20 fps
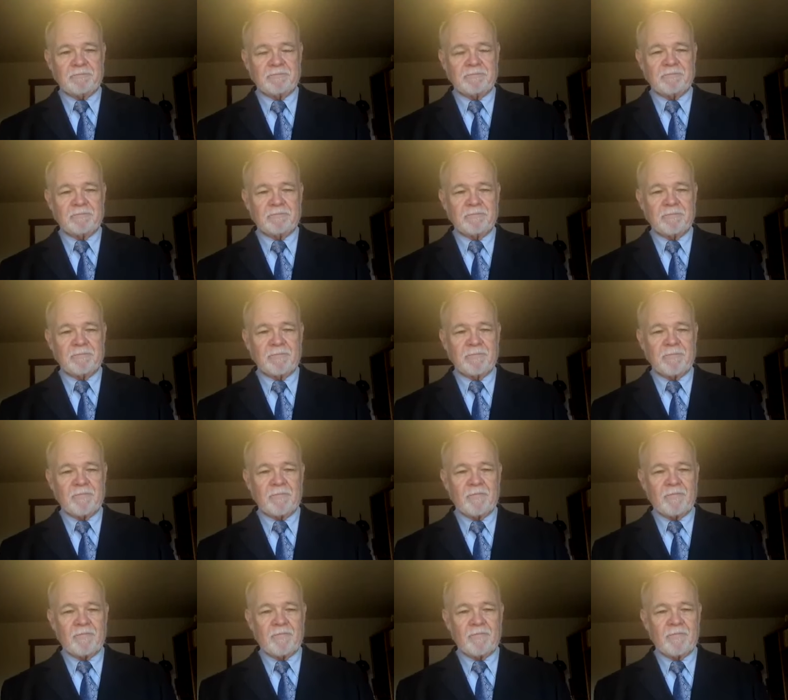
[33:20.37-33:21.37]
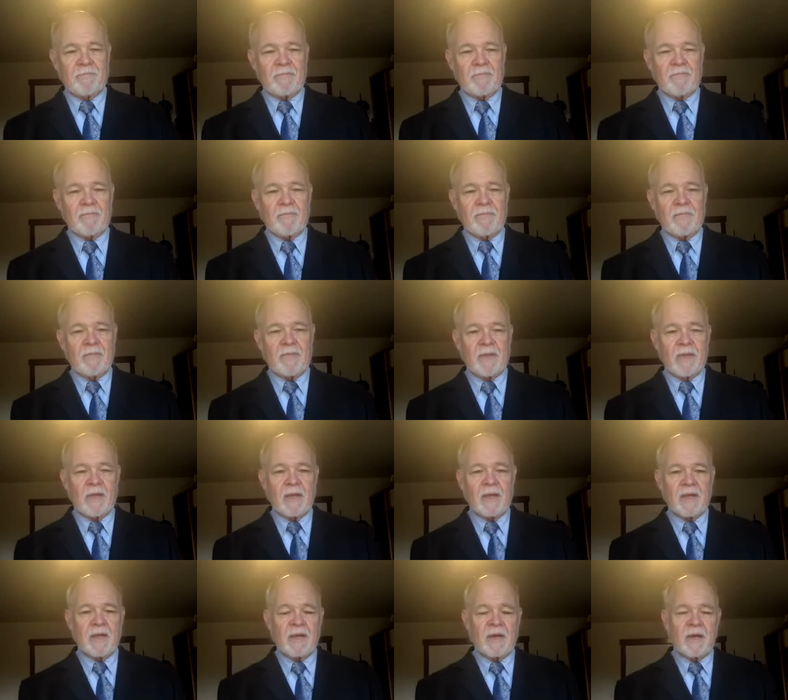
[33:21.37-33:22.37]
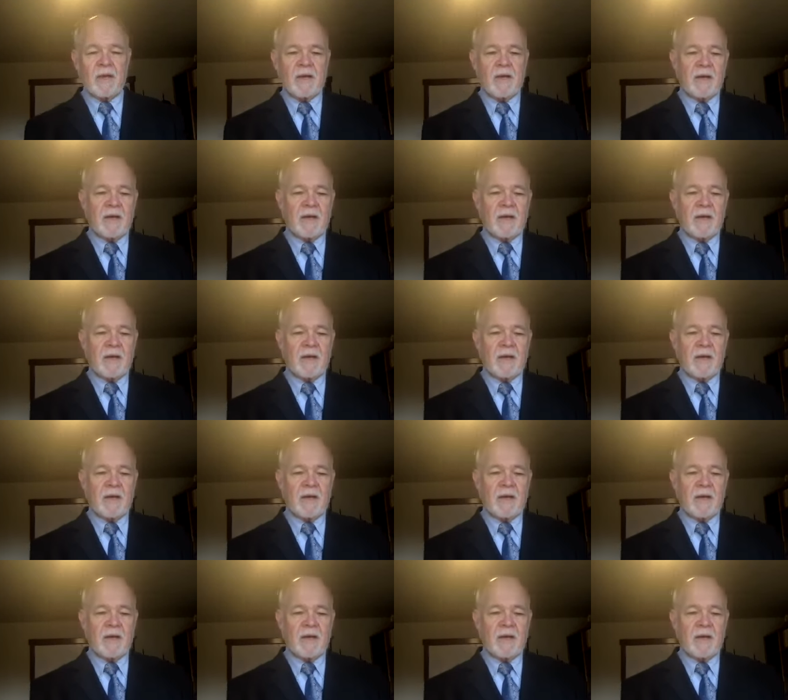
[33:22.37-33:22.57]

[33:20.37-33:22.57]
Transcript: [no speech]